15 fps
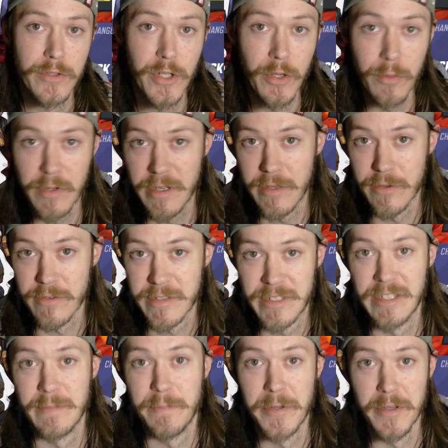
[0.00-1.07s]
tuning your
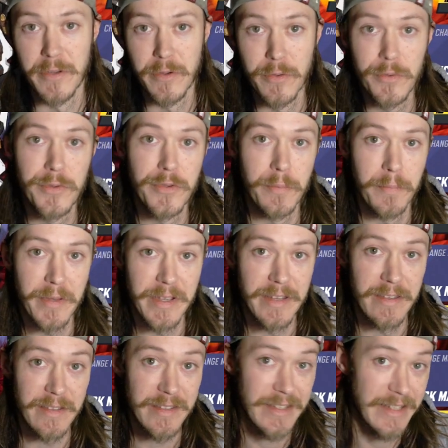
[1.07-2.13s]
CPU to play
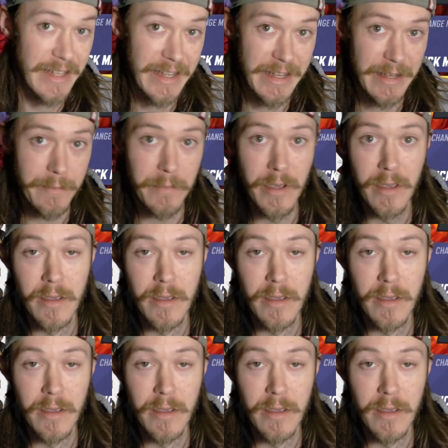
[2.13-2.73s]
this game.